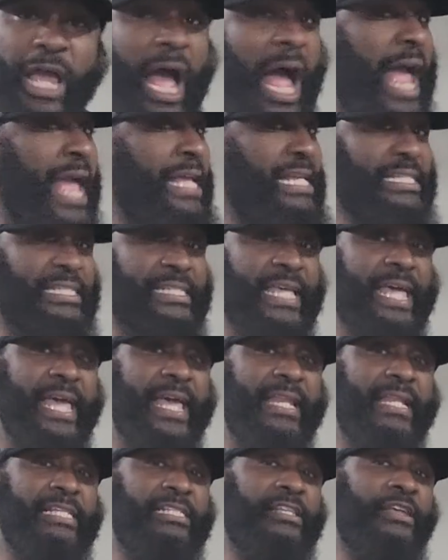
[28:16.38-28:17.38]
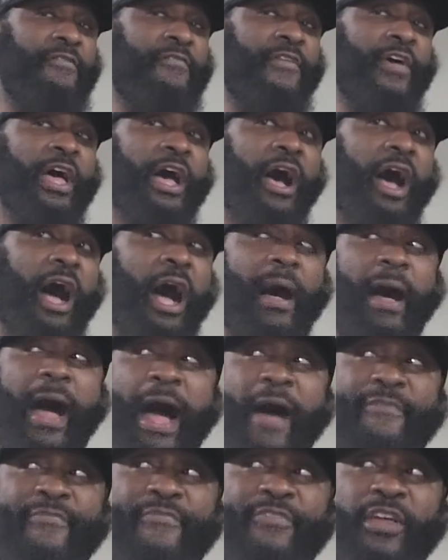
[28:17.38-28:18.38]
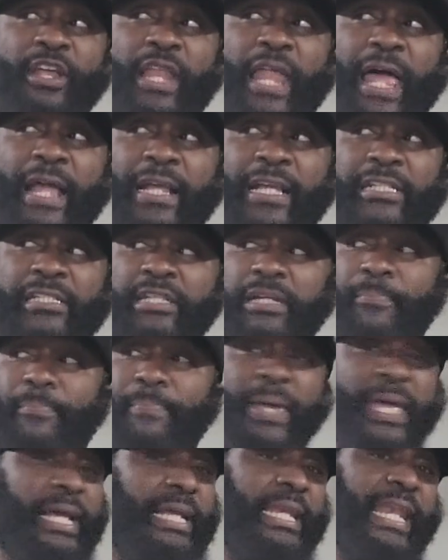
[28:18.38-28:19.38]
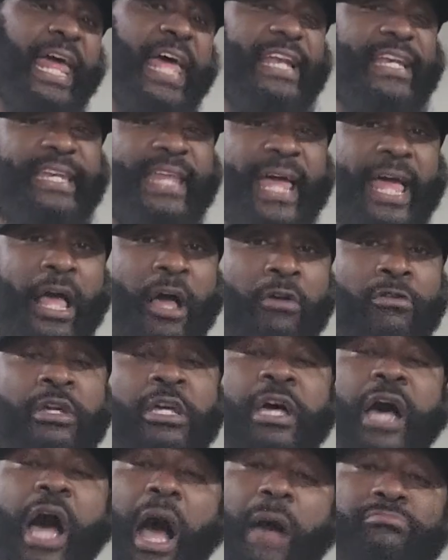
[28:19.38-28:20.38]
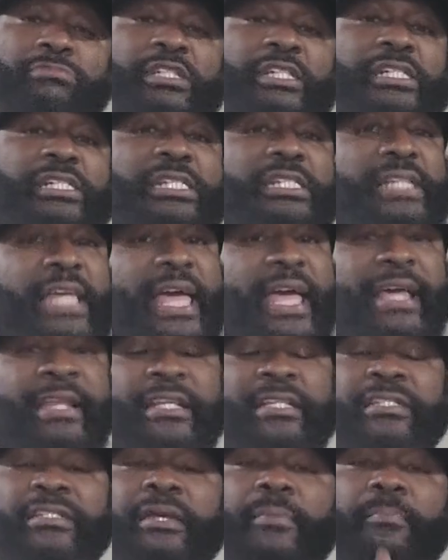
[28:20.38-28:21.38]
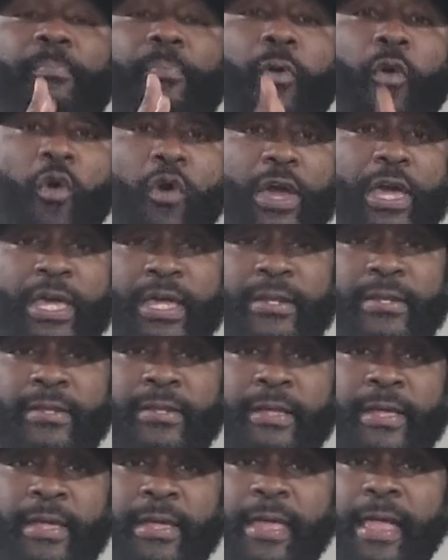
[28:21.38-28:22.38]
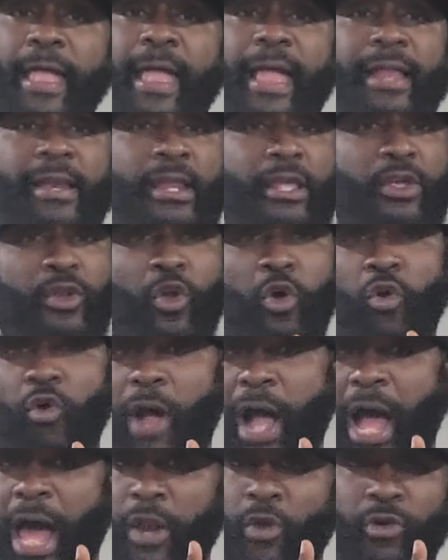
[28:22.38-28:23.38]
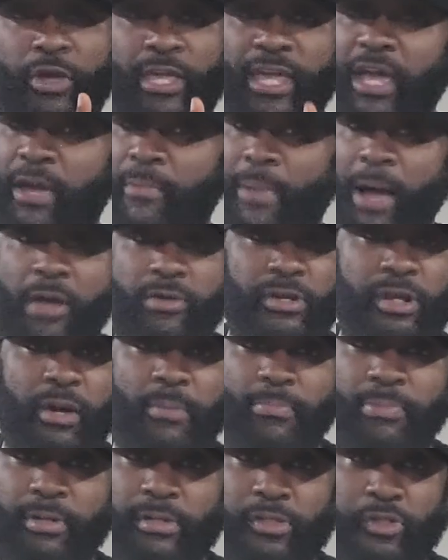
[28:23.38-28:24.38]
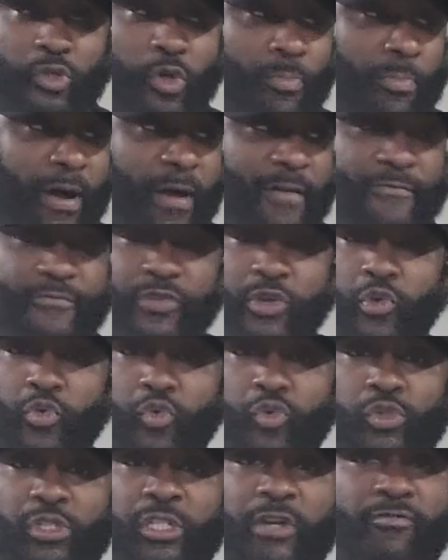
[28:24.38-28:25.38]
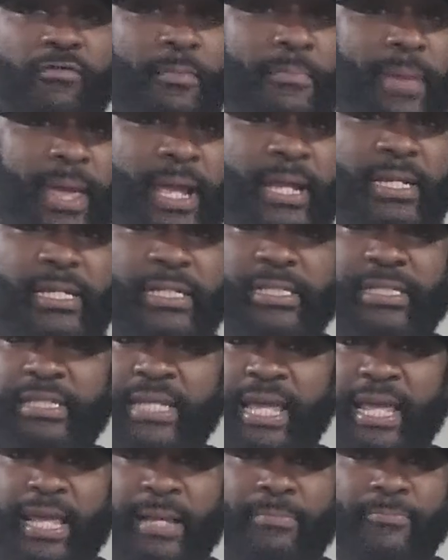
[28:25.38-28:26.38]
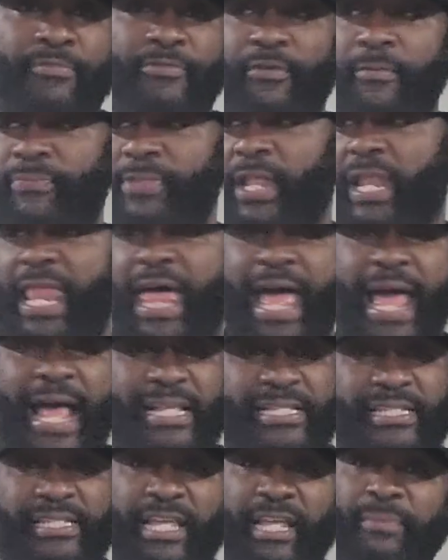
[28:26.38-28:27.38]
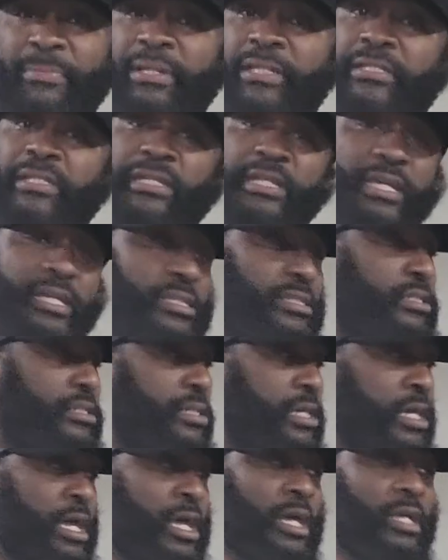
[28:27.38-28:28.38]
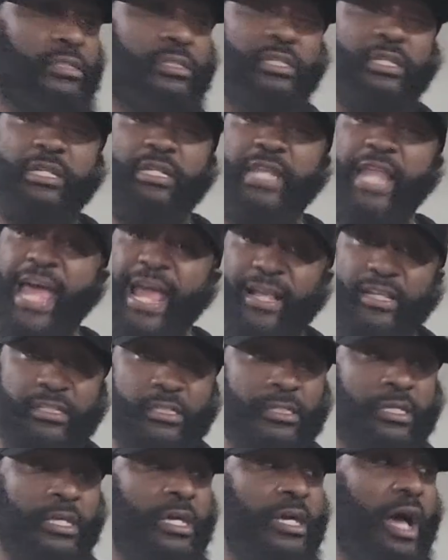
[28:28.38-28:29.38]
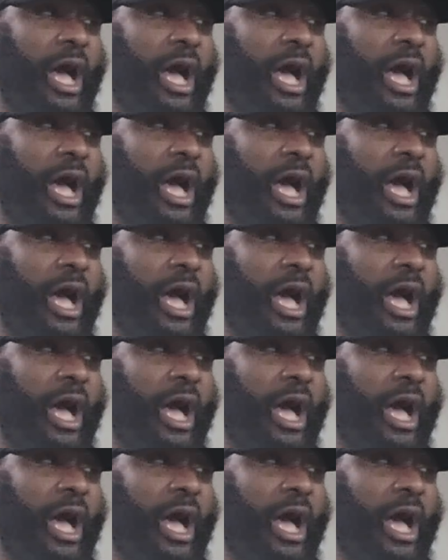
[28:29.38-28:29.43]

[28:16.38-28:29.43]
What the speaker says: I ain't saying it as if I feel like it's a big letdown. I'm just saying it's important. And, I don't care about numbers. So my views could remain the same from the last segment to this, to the next.